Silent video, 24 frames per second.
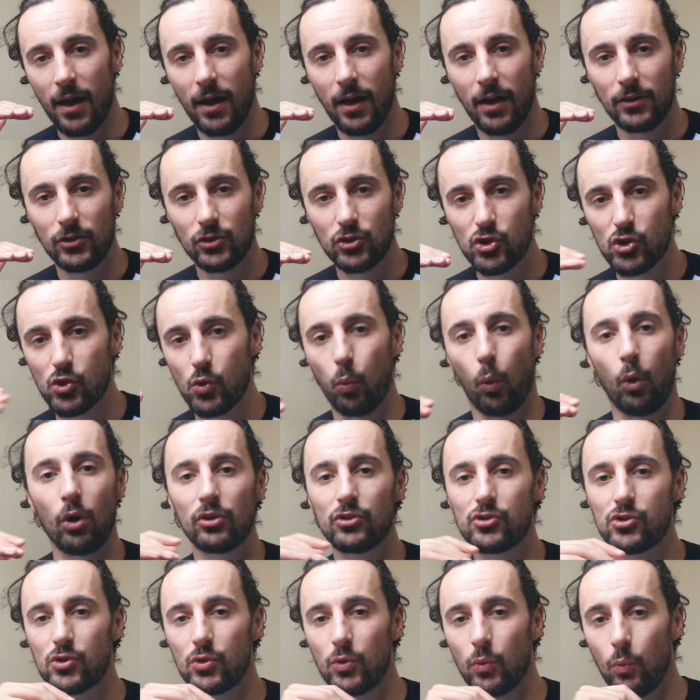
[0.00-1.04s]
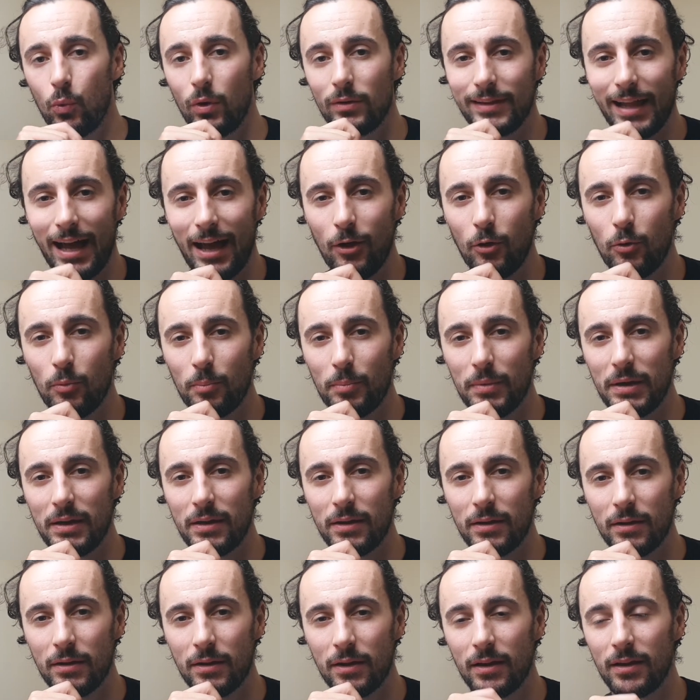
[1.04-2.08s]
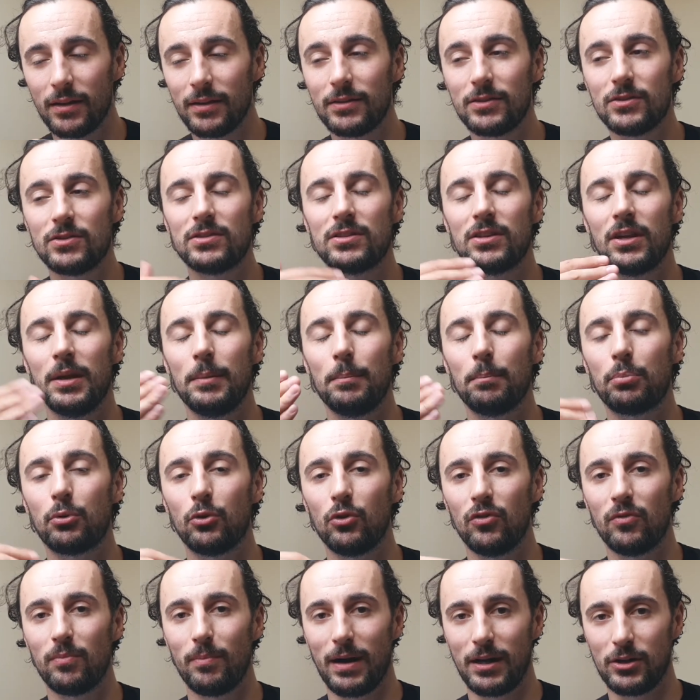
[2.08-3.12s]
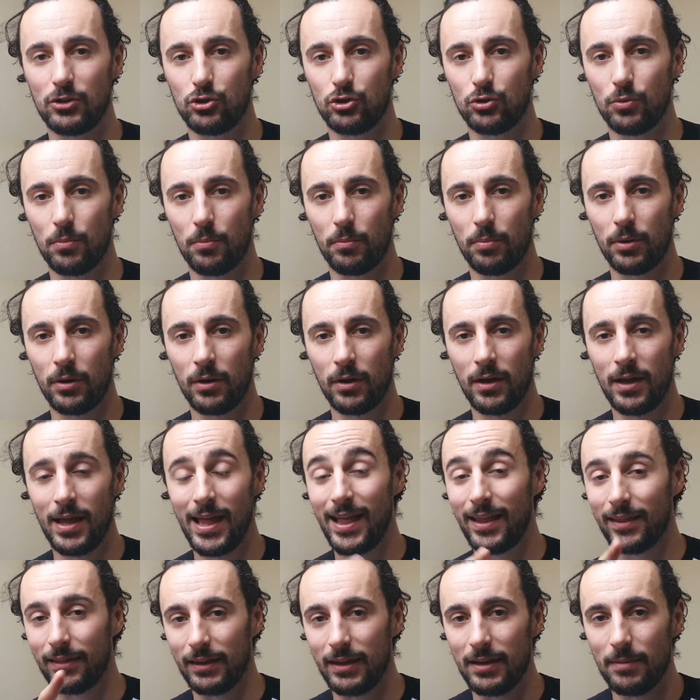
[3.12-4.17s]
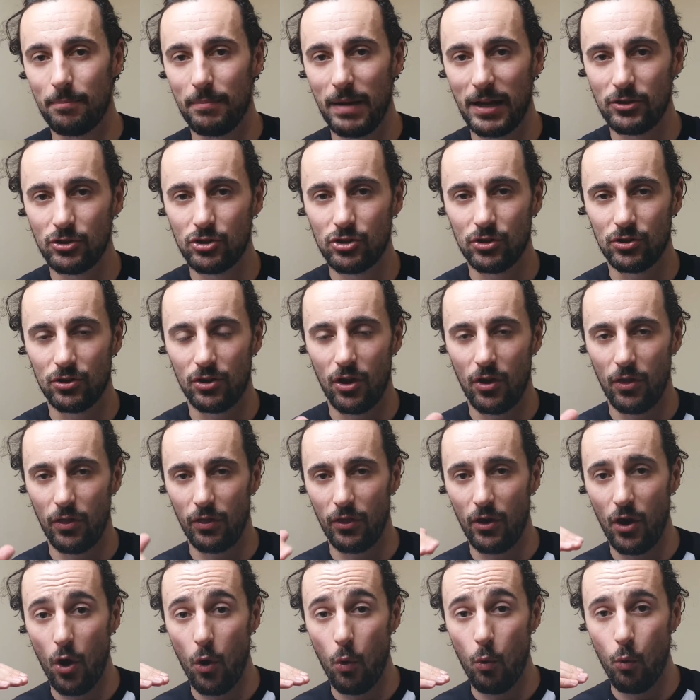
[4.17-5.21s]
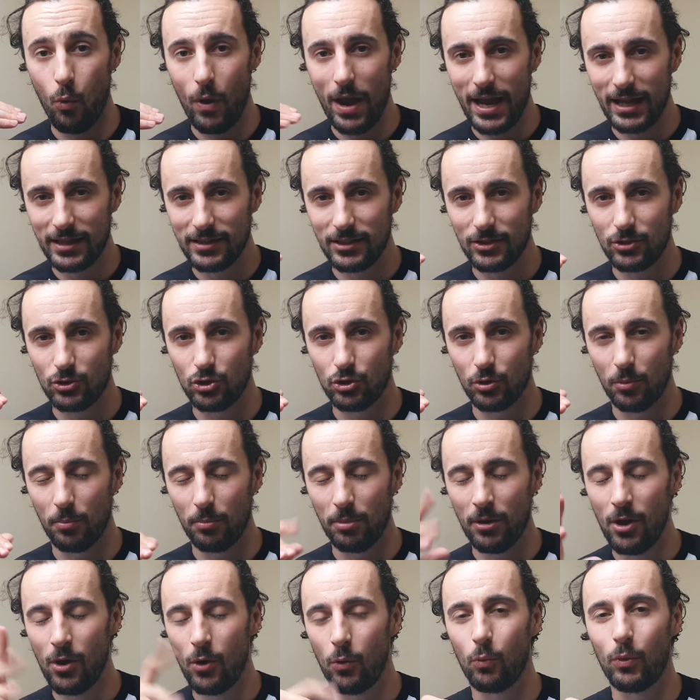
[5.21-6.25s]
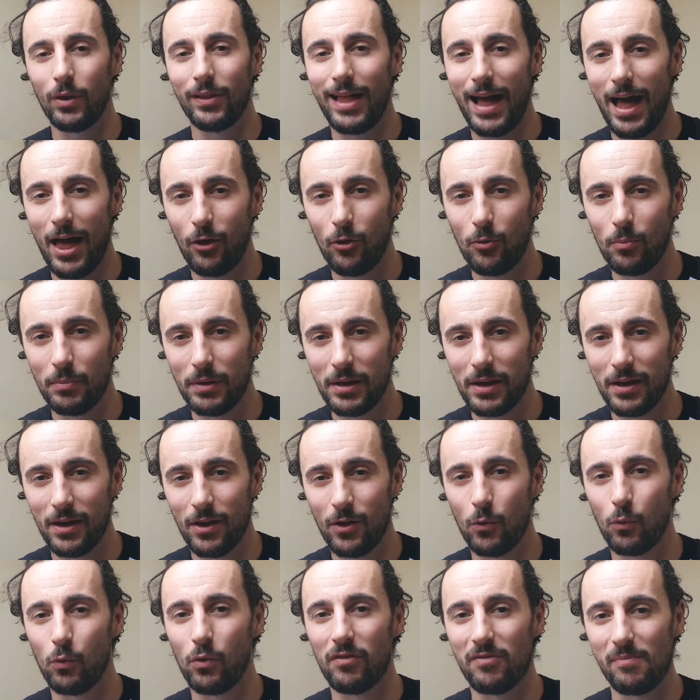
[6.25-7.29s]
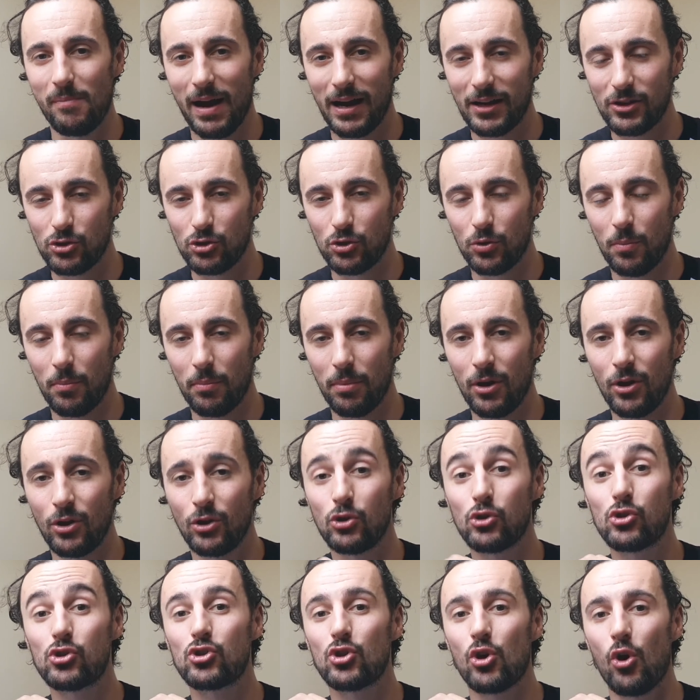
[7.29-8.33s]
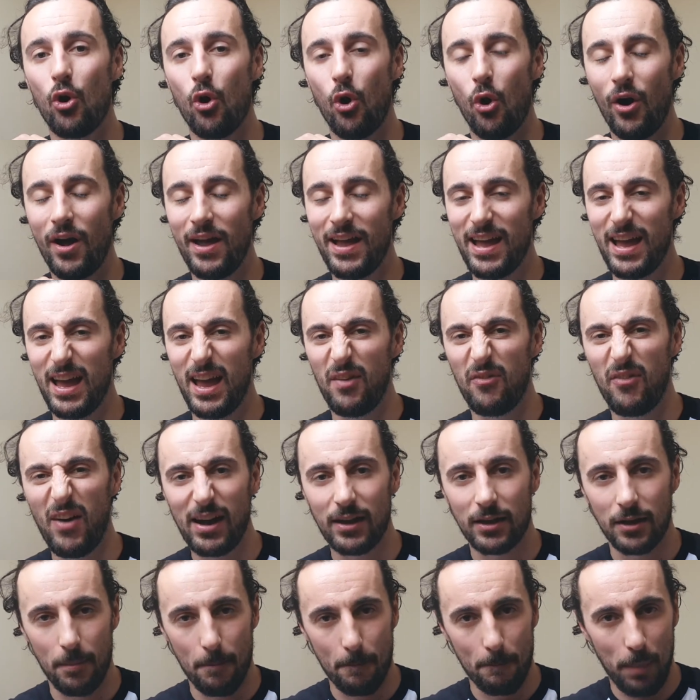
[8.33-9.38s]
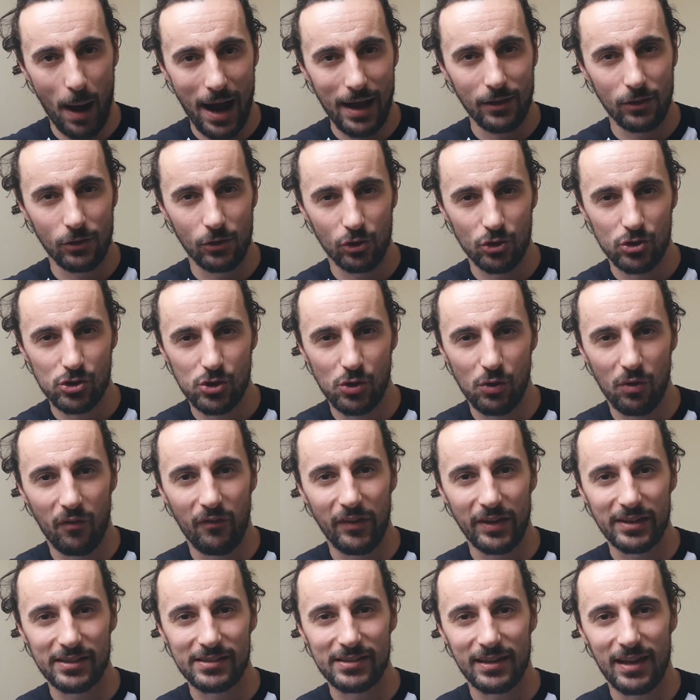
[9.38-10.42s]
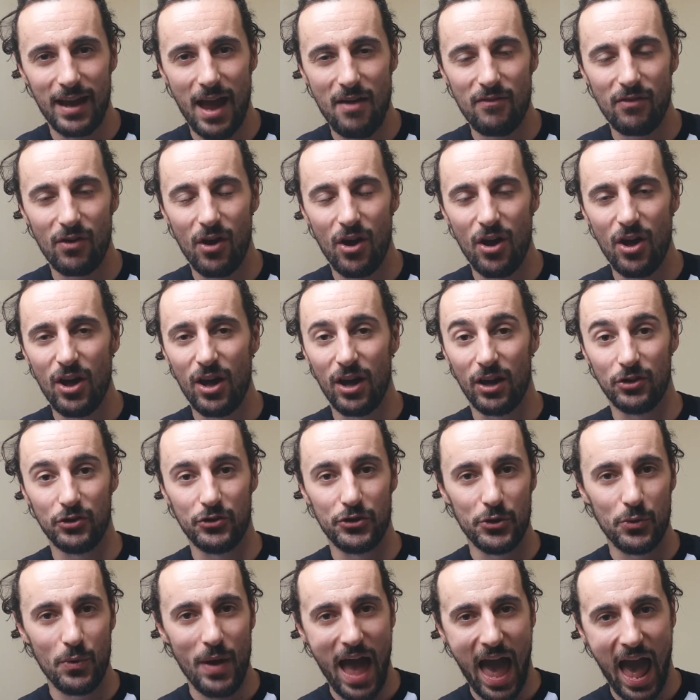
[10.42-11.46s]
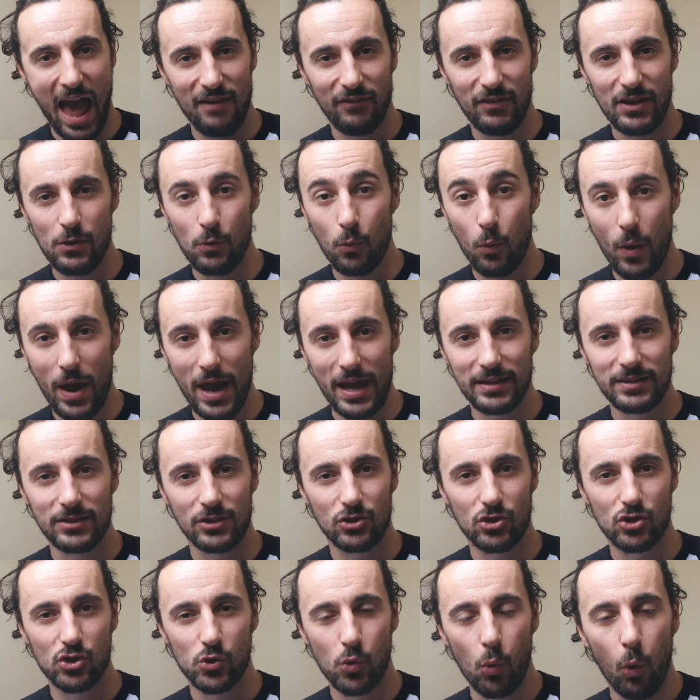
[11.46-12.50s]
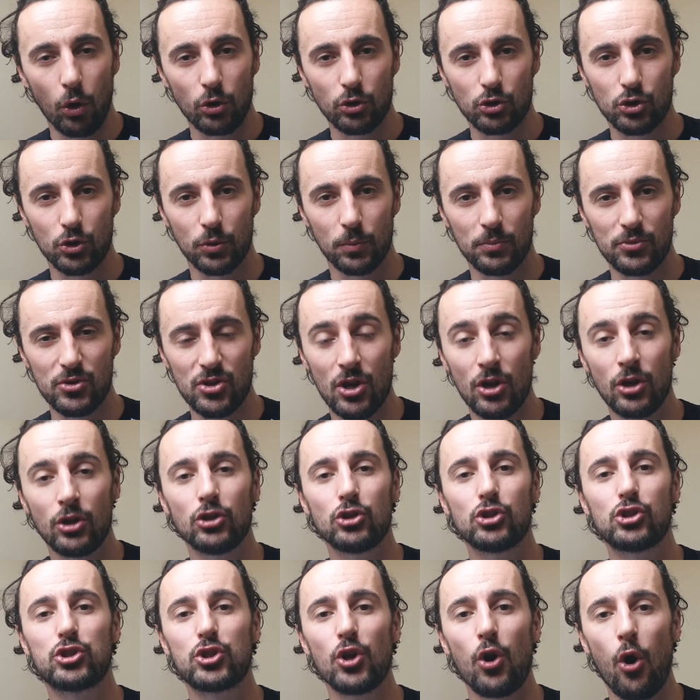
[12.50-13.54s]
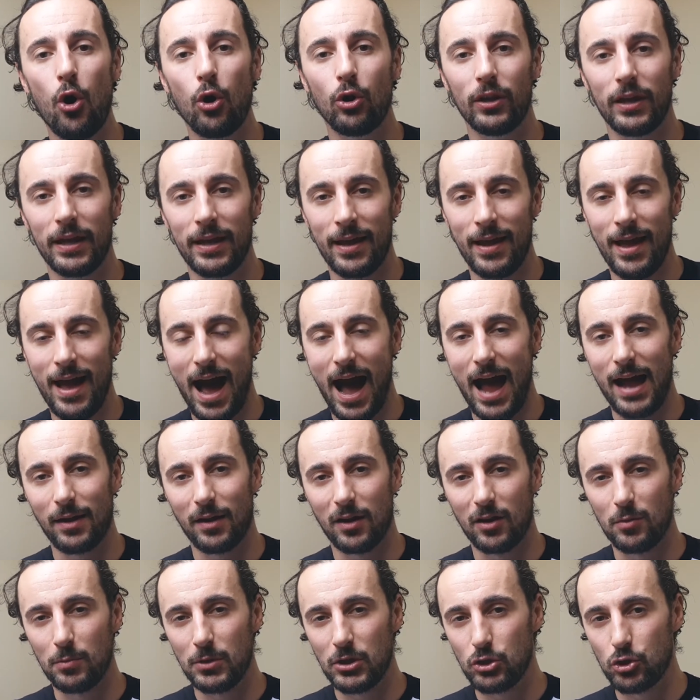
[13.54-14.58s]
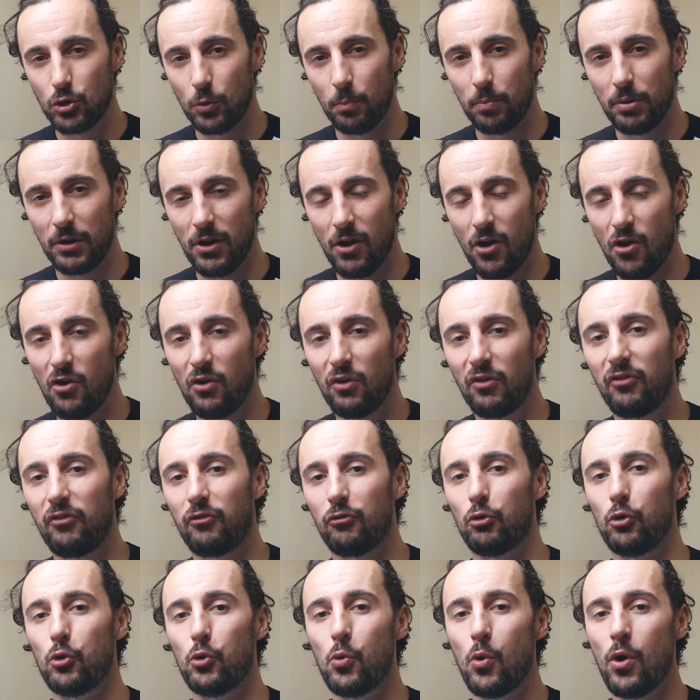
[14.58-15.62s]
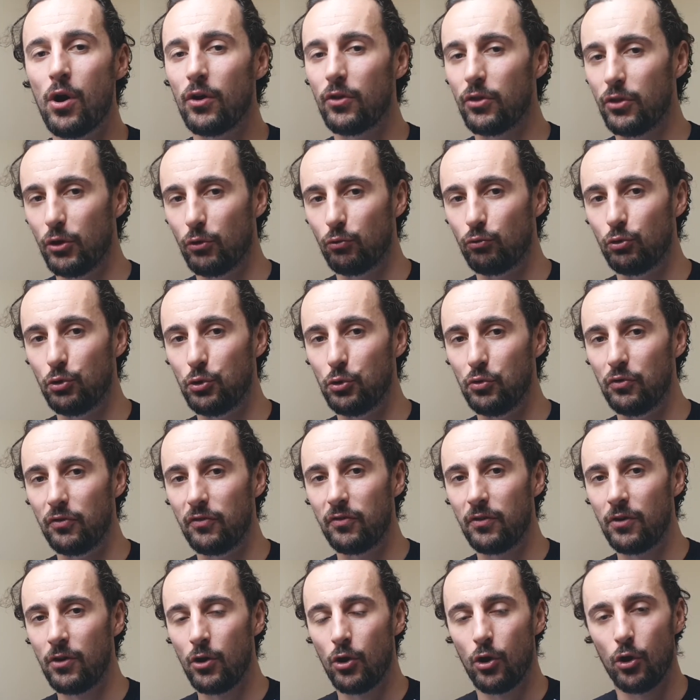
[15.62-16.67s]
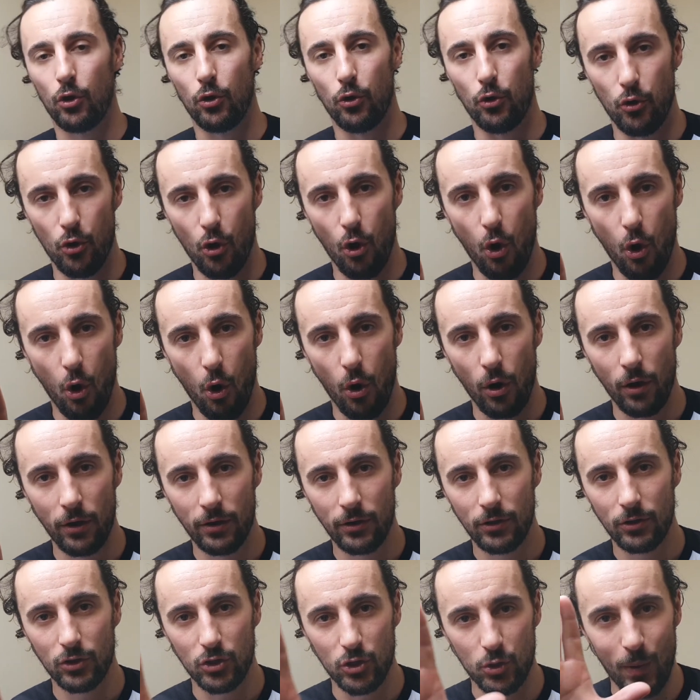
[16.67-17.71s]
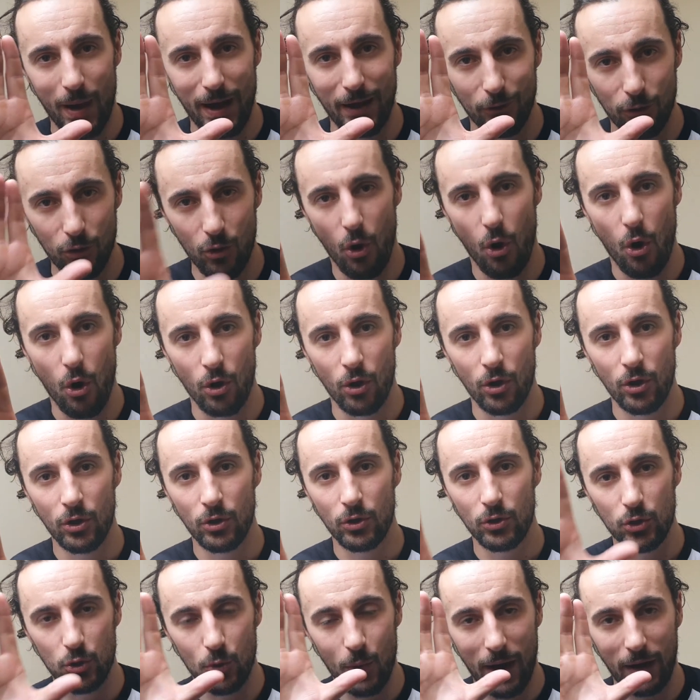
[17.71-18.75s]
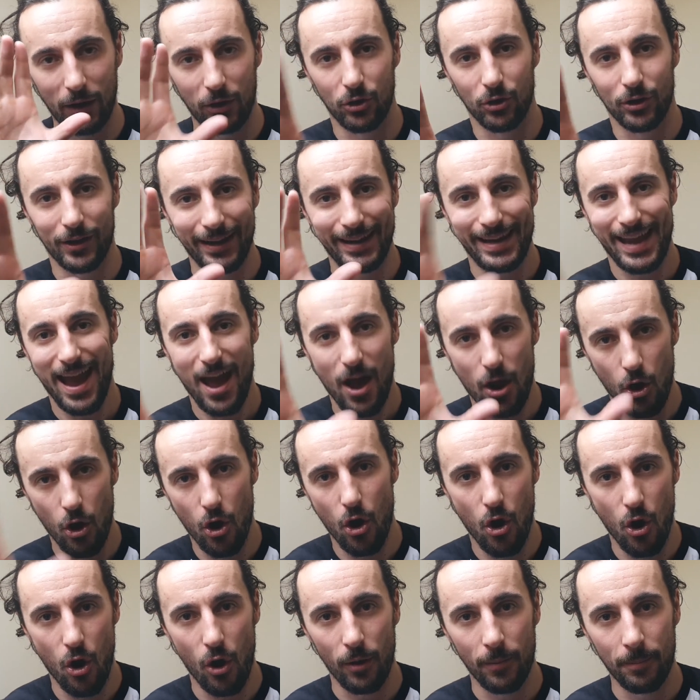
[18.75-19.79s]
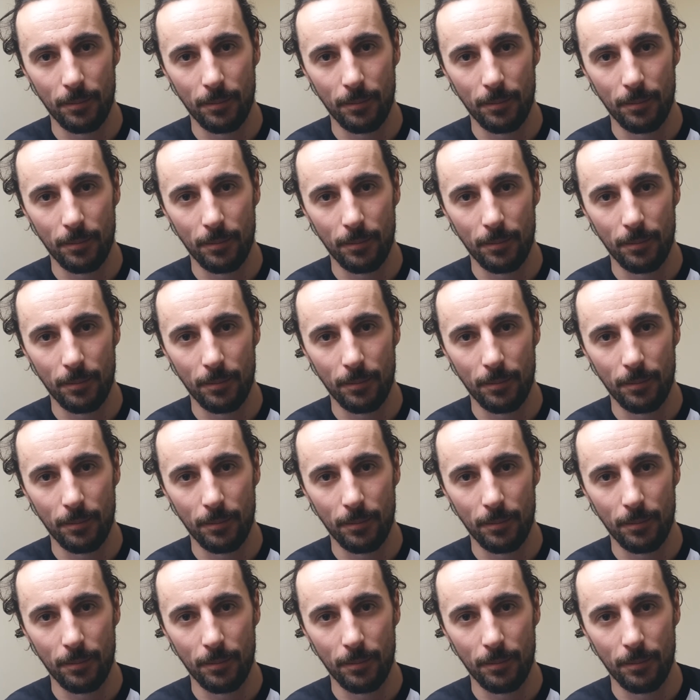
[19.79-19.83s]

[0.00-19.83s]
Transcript: squats will help me to improve my jump. Liam mentioned that a weighted jump will help me with my jump. So if I combine those two things together and do heavy weighted squat jumps, surely I am going to be jumping through the roof. No, you are not. You are going to get hurt.